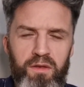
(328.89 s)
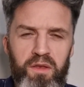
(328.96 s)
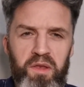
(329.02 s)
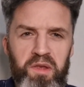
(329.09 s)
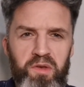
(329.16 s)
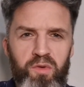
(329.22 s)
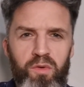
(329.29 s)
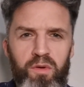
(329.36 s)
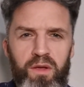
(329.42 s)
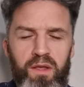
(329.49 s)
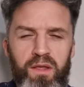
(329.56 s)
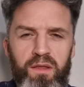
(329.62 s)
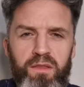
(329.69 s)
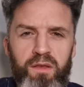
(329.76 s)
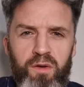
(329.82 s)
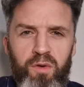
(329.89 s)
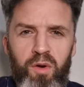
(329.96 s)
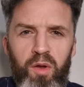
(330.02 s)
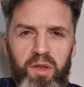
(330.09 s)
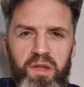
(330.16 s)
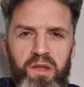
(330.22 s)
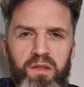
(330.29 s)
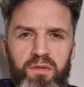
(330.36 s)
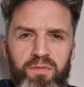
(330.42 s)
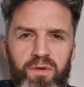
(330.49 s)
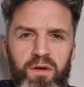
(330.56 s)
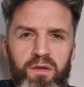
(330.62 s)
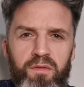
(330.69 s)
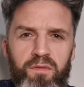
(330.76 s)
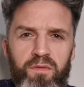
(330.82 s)
destroy the cross in the
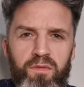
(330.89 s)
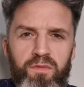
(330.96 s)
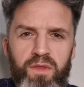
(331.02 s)
front of